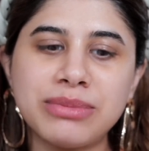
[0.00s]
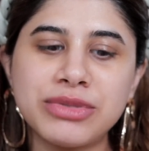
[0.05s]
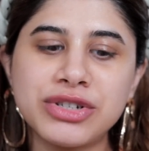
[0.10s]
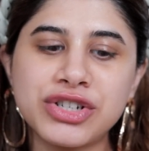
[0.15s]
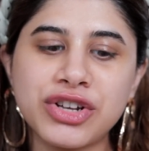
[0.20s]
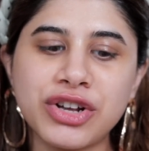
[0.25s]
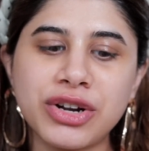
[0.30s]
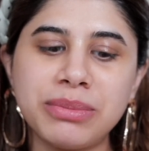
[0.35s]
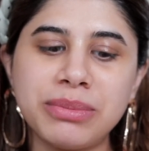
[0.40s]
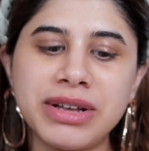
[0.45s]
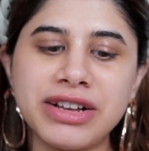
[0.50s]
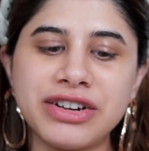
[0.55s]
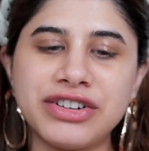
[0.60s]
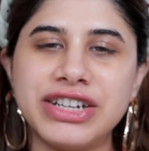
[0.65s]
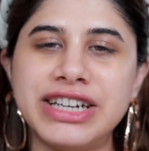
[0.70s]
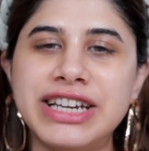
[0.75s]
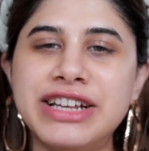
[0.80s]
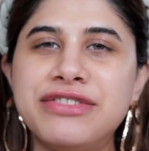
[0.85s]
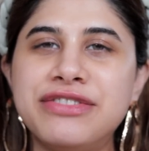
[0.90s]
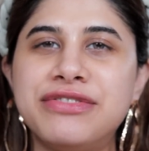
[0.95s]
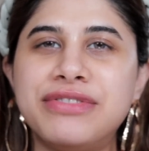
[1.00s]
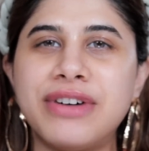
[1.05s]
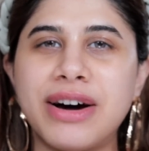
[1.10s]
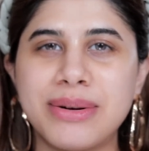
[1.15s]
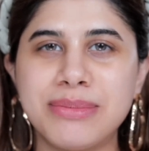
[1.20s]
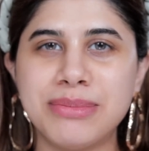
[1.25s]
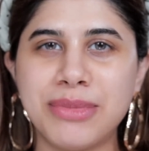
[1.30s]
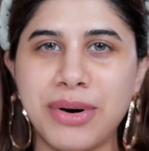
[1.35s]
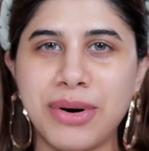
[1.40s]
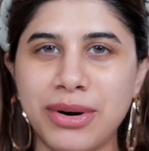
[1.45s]
I'm just going to be a really
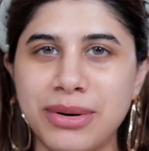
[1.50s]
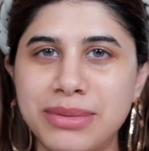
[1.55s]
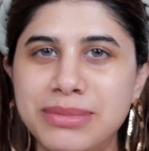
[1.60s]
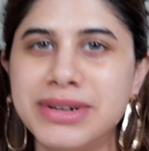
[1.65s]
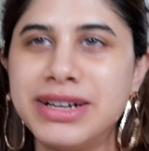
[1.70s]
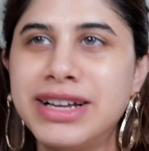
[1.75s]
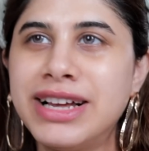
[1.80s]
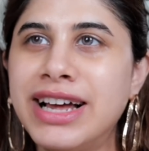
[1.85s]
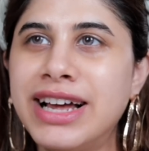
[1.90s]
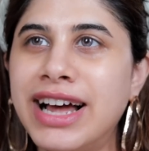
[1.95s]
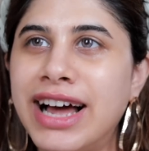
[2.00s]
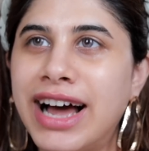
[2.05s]
fun mom.